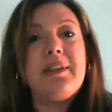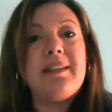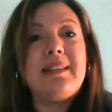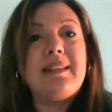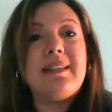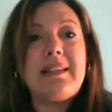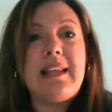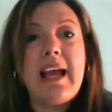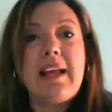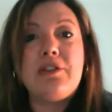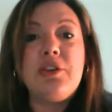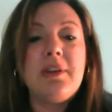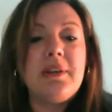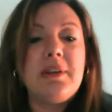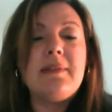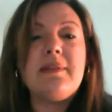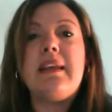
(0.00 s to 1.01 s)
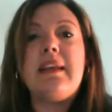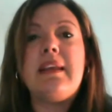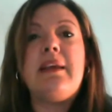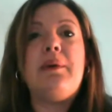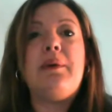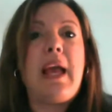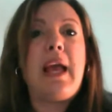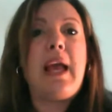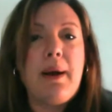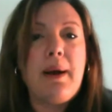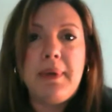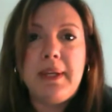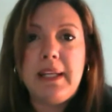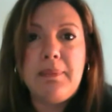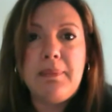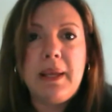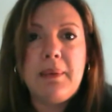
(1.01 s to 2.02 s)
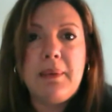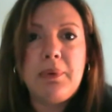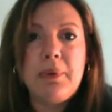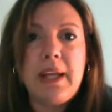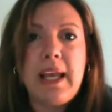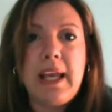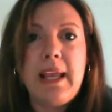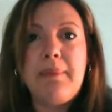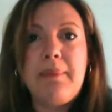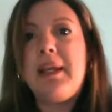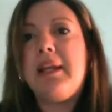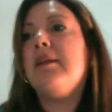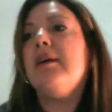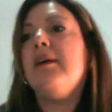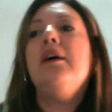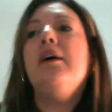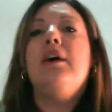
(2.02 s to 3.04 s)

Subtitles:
and stats, you can see how many people came in,